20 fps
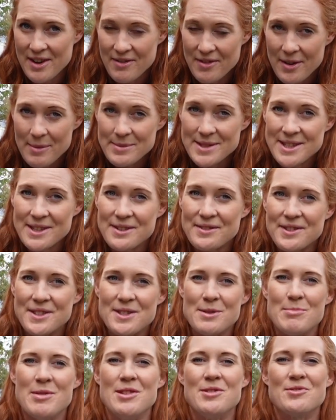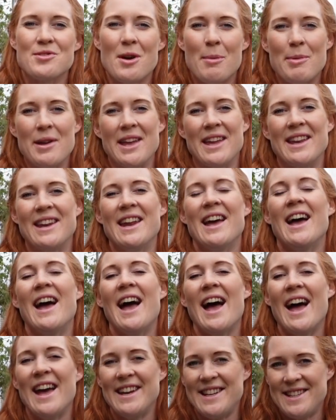from Silver to be dropping in
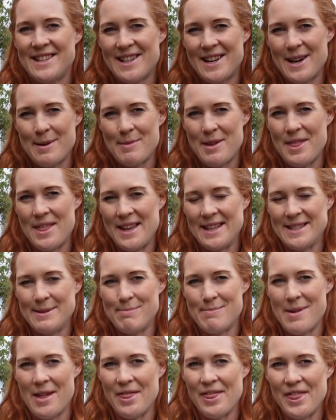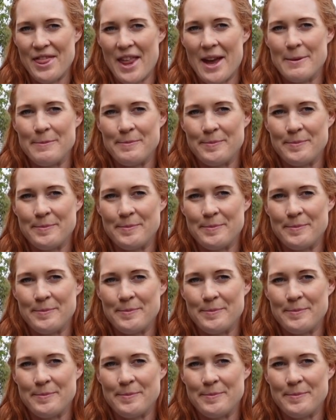anytime this month.